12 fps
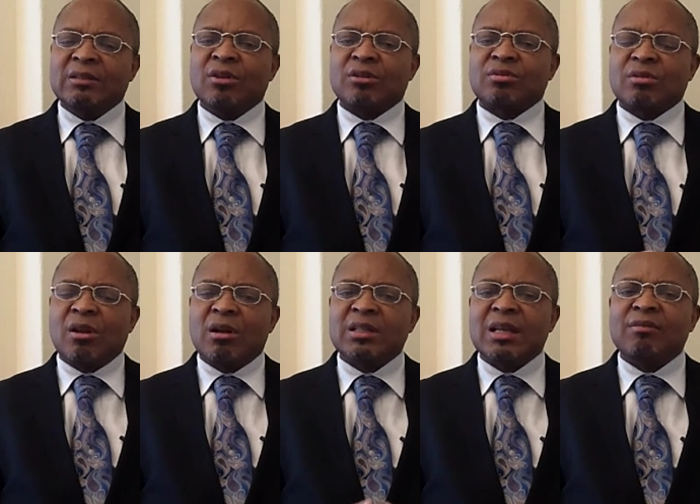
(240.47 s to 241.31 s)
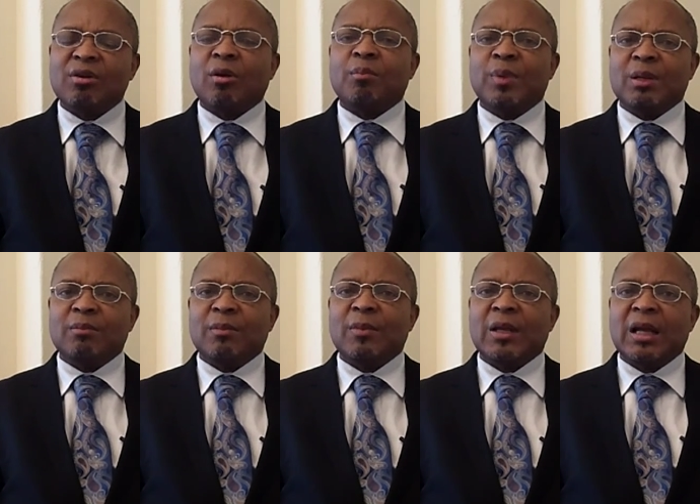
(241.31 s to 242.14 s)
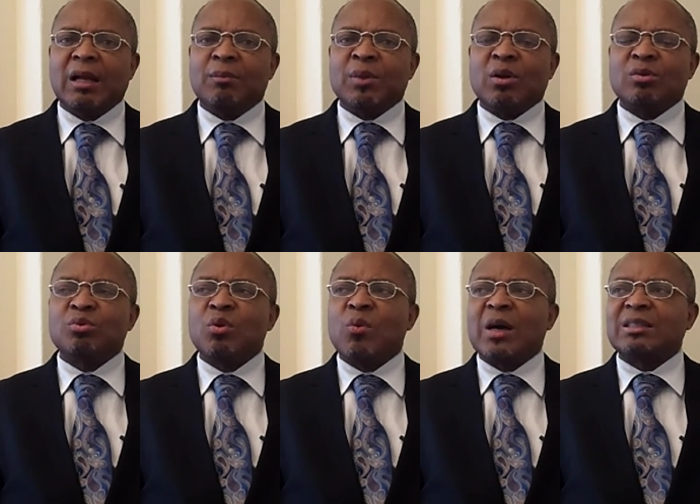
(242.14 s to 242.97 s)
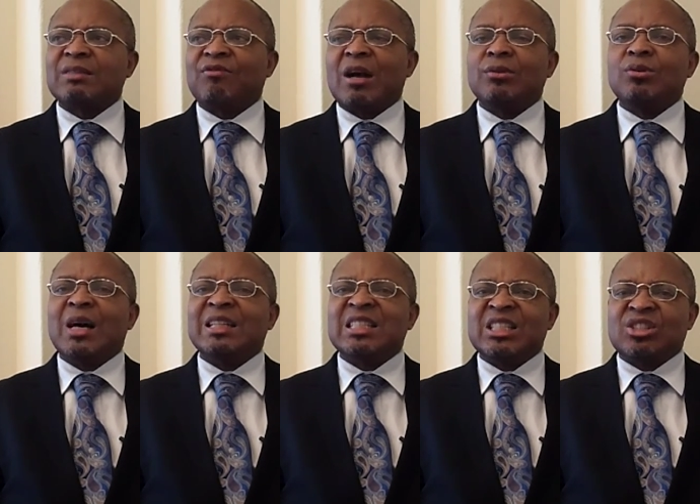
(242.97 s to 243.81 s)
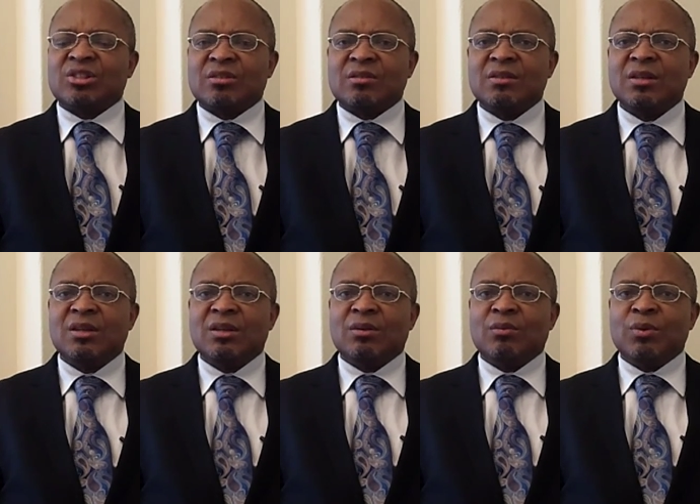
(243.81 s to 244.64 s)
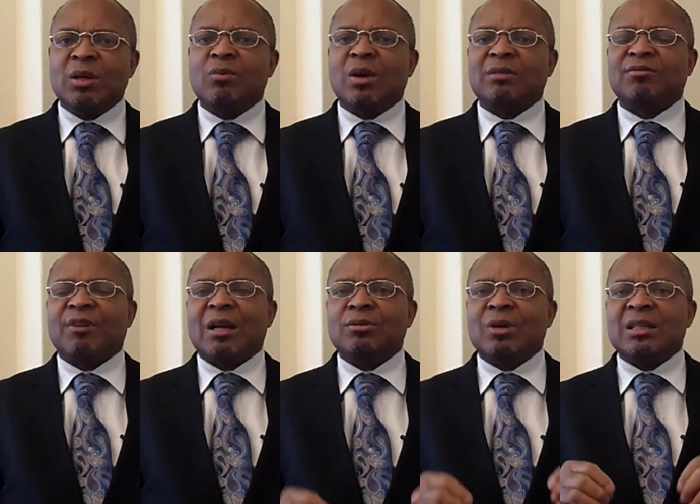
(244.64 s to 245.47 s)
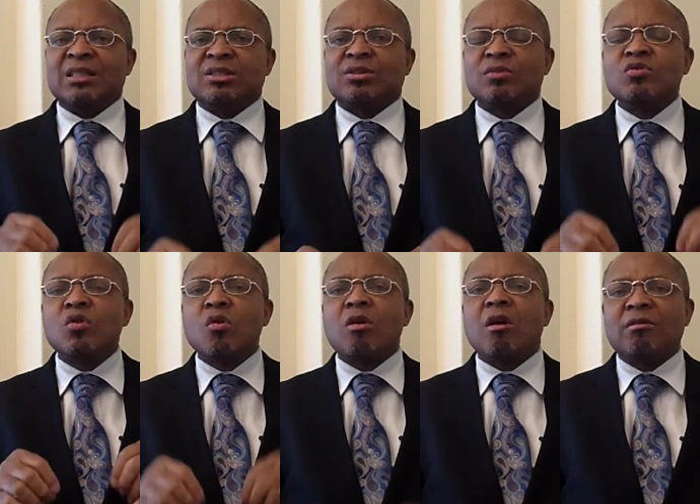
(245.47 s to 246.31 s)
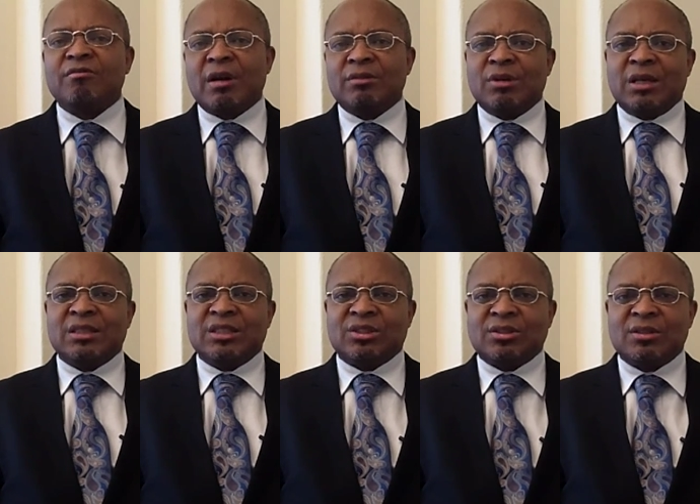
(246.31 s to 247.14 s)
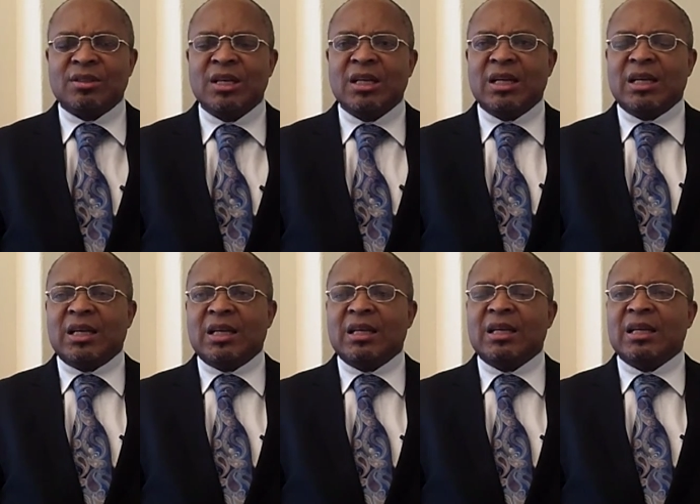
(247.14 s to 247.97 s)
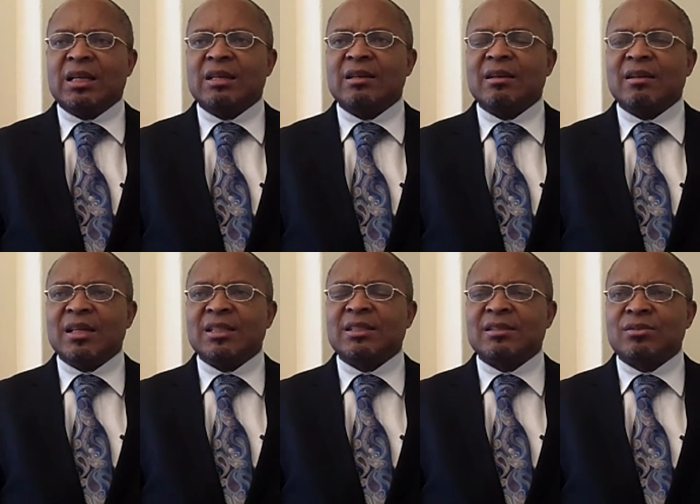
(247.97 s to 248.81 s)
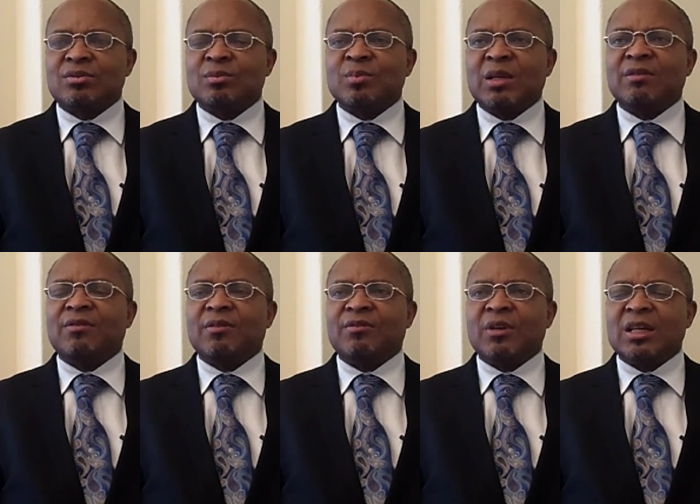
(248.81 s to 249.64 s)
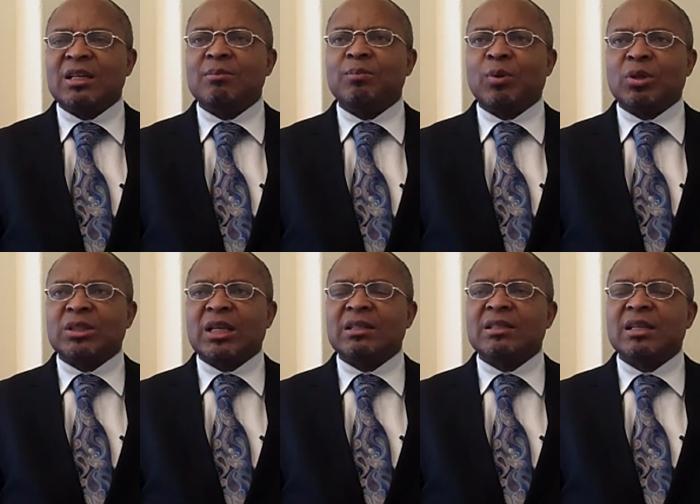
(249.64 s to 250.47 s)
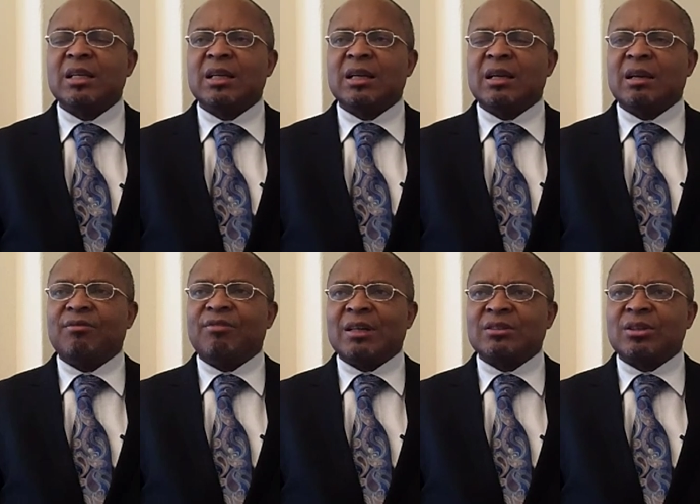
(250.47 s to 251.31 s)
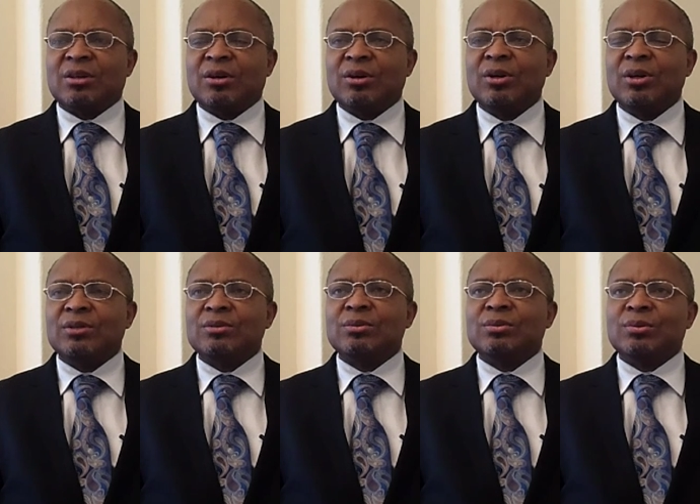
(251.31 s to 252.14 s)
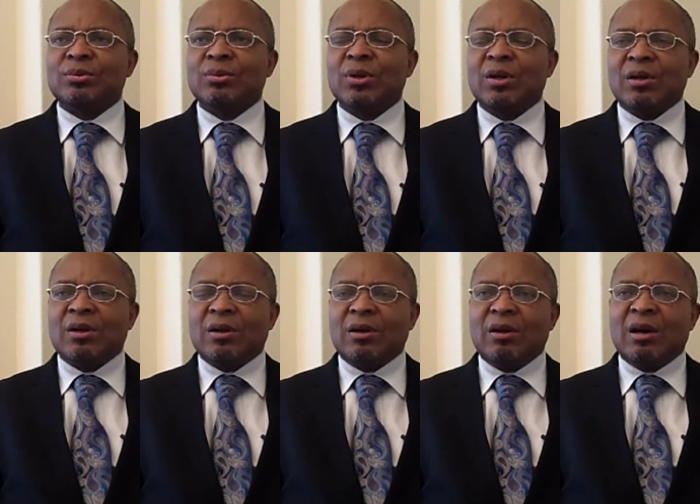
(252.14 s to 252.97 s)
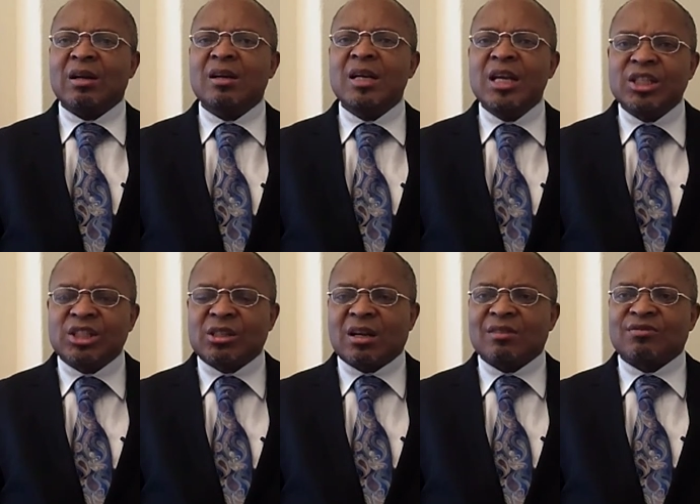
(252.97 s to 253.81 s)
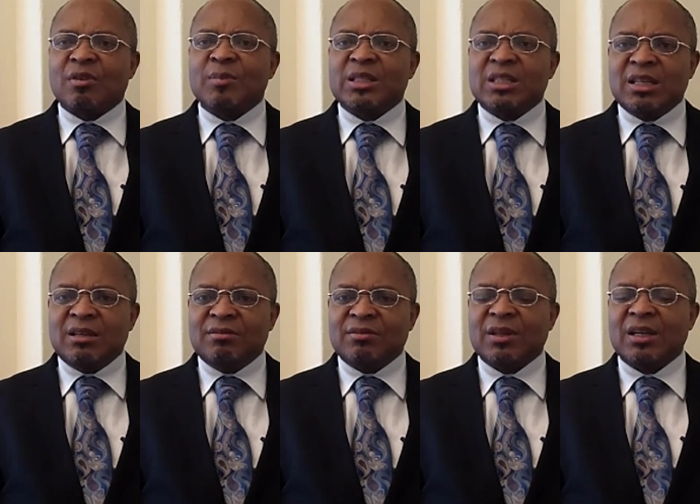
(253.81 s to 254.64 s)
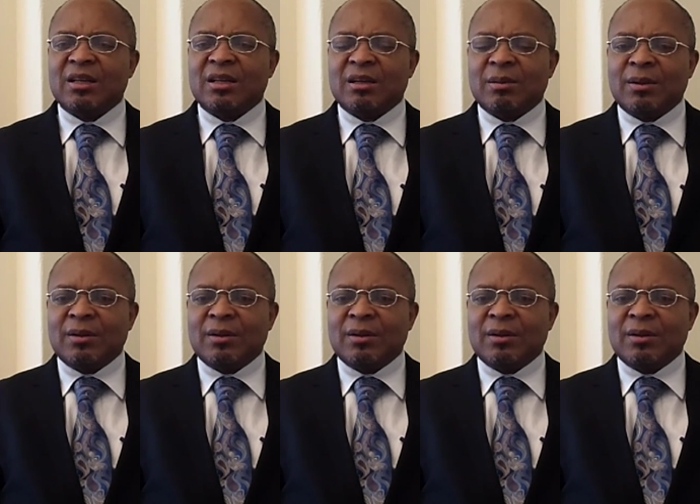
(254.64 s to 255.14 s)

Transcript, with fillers: industrial development, because we want value addition. We want value addition, local value addition. And, and this should be a very important uh, factor to uh, unleash transformative uh,